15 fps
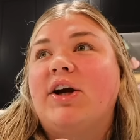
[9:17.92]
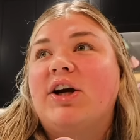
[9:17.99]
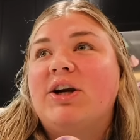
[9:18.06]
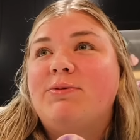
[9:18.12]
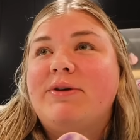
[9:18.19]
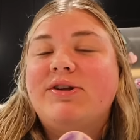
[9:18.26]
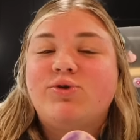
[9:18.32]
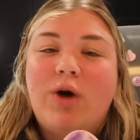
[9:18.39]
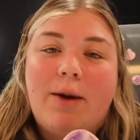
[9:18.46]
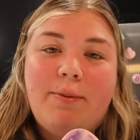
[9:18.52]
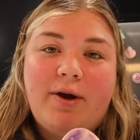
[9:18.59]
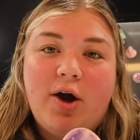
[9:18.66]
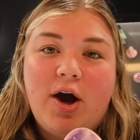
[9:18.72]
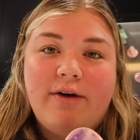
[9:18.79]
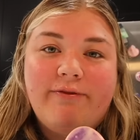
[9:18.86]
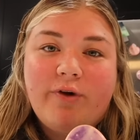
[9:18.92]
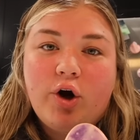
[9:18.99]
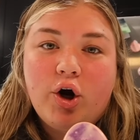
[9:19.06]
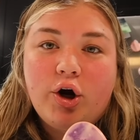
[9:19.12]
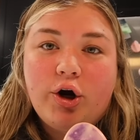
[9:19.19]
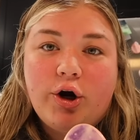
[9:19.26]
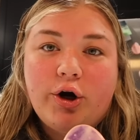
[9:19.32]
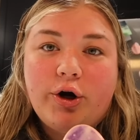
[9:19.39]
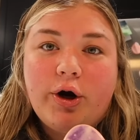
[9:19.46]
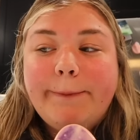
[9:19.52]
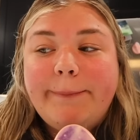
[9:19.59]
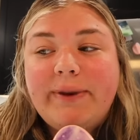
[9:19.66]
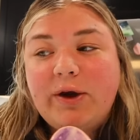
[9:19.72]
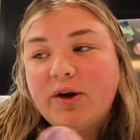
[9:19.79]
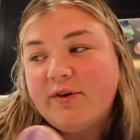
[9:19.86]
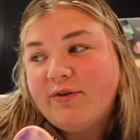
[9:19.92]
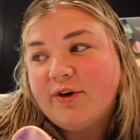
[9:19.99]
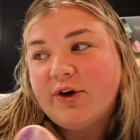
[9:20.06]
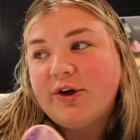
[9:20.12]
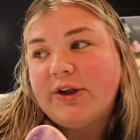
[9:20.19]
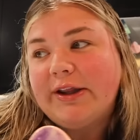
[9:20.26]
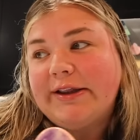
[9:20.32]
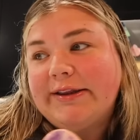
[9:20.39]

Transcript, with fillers: going to be dropping off her beautiful